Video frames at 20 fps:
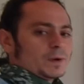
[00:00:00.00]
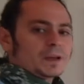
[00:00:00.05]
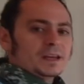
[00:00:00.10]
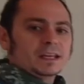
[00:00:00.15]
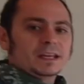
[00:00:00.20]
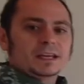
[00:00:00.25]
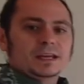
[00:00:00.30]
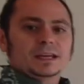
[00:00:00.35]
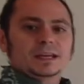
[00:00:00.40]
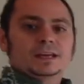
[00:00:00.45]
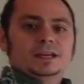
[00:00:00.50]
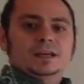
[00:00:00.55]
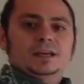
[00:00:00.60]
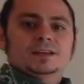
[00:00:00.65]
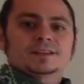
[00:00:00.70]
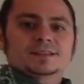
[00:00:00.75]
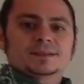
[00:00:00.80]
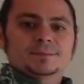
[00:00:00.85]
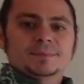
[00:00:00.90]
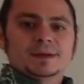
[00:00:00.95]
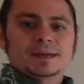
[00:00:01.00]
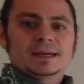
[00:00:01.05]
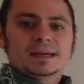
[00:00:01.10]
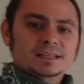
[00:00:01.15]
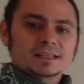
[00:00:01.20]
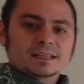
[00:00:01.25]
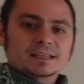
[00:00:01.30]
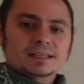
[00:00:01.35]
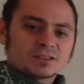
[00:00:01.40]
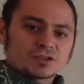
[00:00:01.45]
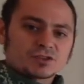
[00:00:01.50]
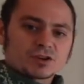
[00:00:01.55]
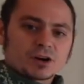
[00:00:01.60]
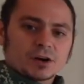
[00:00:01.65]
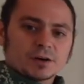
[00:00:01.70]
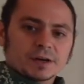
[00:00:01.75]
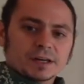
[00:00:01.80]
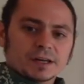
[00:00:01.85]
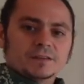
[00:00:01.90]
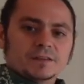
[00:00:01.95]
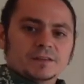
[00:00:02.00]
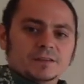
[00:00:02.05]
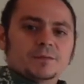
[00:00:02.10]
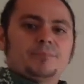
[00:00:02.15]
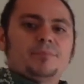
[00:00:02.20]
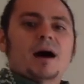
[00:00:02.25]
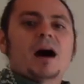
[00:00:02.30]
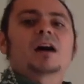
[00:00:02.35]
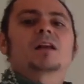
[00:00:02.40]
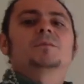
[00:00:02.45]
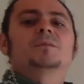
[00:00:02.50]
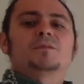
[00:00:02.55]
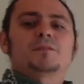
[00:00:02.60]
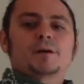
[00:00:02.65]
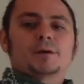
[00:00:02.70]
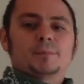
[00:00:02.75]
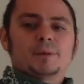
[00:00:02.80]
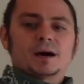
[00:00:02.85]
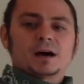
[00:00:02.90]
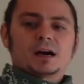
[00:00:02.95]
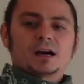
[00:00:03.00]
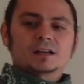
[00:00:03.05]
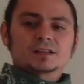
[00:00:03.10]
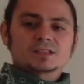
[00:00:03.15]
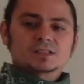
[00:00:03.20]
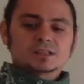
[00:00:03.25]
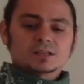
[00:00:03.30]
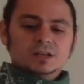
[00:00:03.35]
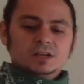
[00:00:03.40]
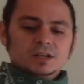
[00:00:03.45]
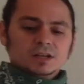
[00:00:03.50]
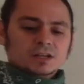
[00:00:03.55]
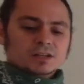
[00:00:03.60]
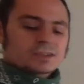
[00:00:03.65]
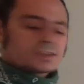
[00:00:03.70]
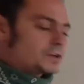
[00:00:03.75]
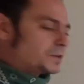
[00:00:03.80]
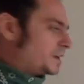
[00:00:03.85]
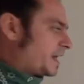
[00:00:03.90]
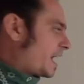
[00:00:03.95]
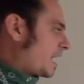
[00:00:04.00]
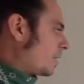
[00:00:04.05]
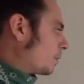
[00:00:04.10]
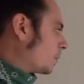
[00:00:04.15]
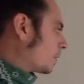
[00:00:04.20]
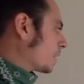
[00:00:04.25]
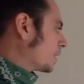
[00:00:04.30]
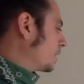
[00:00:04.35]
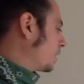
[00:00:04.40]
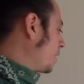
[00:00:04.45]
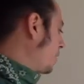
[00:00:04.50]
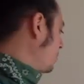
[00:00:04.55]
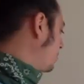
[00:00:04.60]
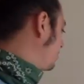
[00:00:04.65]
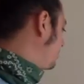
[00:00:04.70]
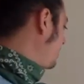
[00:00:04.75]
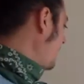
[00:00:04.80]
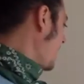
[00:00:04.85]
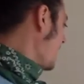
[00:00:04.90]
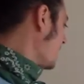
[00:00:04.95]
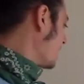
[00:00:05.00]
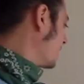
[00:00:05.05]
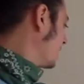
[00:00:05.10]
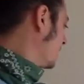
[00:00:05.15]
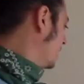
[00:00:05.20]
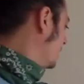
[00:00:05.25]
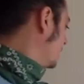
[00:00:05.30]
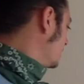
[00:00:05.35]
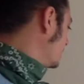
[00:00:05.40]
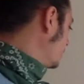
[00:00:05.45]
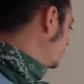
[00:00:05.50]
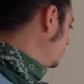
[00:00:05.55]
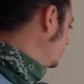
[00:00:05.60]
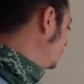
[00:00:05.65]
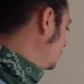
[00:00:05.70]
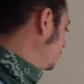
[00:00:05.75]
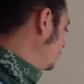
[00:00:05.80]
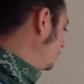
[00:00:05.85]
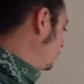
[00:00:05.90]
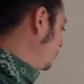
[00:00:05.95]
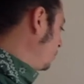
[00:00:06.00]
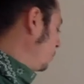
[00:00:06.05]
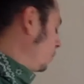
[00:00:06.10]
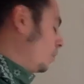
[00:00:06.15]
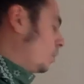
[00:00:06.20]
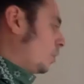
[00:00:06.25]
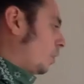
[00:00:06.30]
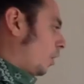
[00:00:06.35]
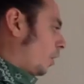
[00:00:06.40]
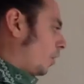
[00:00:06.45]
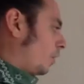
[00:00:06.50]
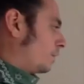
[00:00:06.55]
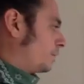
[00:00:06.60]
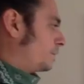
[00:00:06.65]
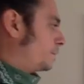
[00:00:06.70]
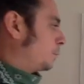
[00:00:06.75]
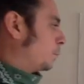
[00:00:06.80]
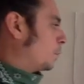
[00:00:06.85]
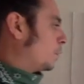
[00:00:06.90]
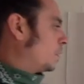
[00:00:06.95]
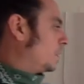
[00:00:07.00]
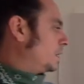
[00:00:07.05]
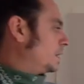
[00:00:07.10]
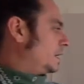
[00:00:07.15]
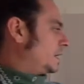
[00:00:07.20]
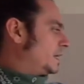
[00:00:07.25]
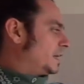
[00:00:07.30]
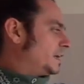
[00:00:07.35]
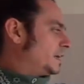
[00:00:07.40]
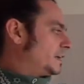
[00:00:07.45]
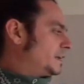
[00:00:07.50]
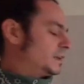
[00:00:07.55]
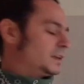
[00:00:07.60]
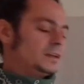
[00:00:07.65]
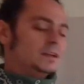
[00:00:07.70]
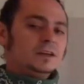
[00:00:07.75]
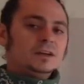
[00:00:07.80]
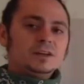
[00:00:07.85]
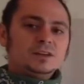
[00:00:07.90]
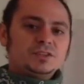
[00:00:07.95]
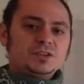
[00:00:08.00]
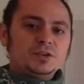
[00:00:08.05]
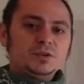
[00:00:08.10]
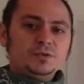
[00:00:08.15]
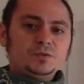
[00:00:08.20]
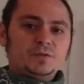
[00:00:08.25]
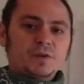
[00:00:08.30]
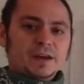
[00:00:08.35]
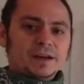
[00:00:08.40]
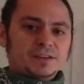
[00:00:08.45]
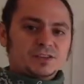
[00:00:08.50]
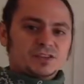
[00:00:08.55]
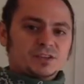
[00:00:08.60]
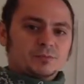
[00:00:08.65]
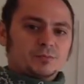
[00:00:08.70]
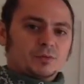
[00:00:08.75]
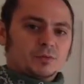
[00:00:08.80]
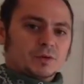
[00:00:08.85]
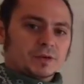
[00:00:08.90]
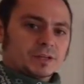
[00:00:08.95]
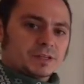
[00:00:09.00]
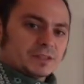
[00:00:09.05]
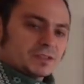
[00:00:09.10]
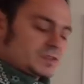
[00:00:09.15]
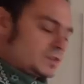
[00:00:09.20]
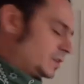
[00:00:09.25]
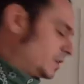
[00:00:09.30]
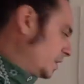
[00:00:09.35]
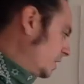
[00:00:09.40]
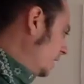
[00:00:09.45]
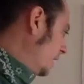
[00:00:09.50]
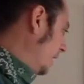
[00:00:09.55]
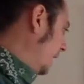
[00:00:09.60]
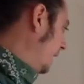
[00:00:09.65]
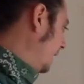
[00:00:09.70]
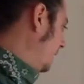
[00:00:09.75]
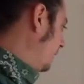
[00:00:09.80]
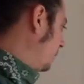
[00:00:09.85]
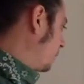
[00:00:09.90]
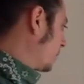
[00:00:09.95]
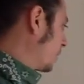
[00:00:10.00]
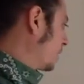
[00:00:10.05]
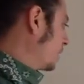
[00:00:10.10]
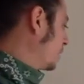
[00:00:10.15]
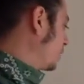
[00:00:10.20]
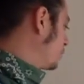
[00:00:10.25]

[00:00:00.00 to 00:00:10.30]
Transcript: need to draw in the bottom of our box. So now we're going to go back to our 1 and 2 vanishing points. And we're going